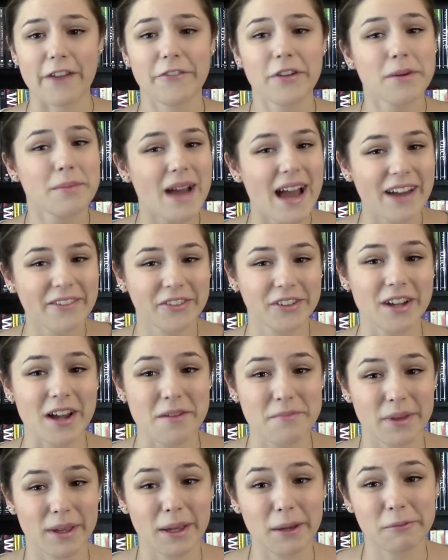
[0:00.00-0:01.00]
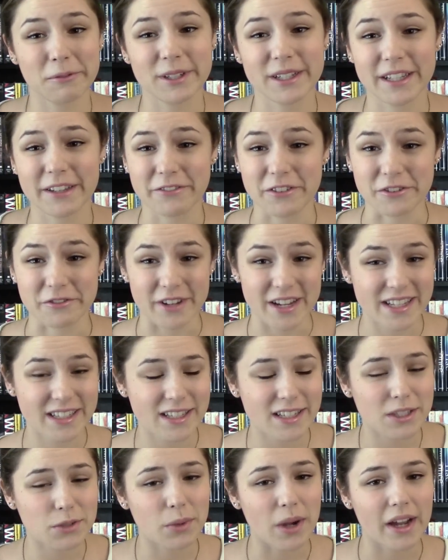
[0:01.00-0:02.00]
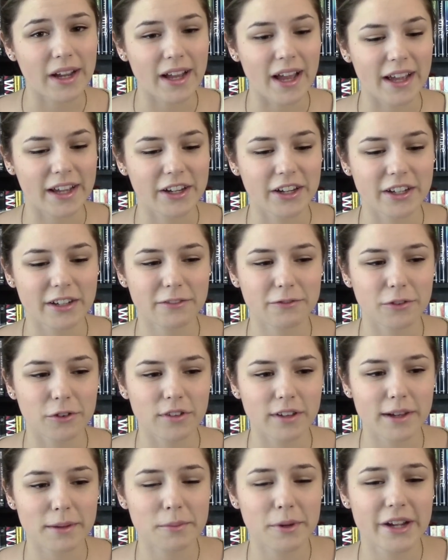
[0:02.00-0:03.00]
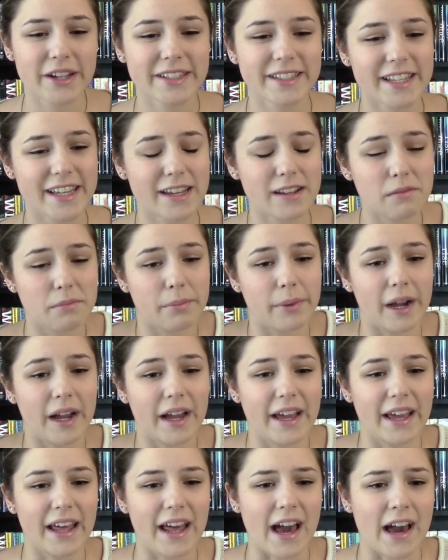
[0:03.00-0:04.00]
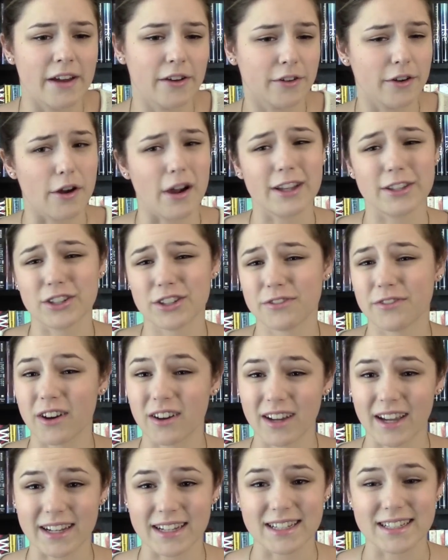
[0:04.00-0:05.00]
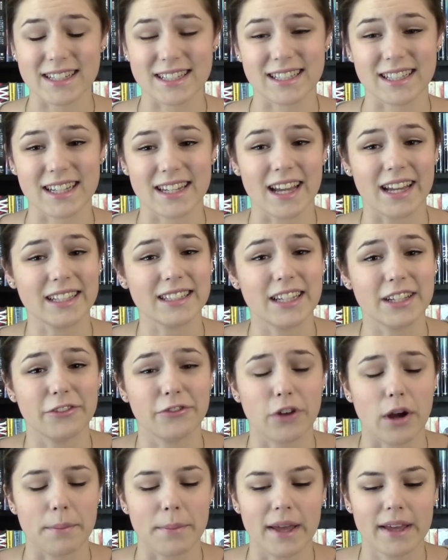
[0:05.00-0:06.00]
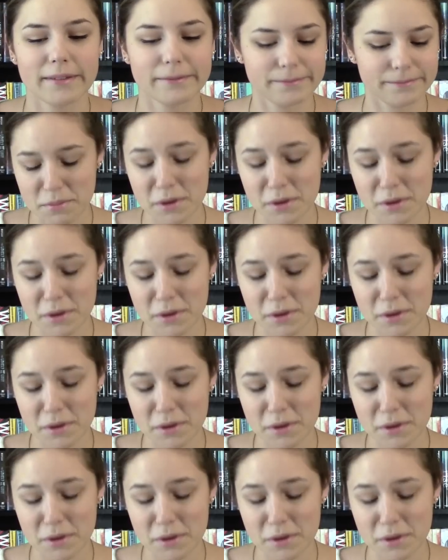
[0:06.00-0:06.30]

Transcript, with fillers: I feel bad for not being able to give you reasons why I couldn't fully embrace it, but I don't know, I just felt kind of disconnected from it.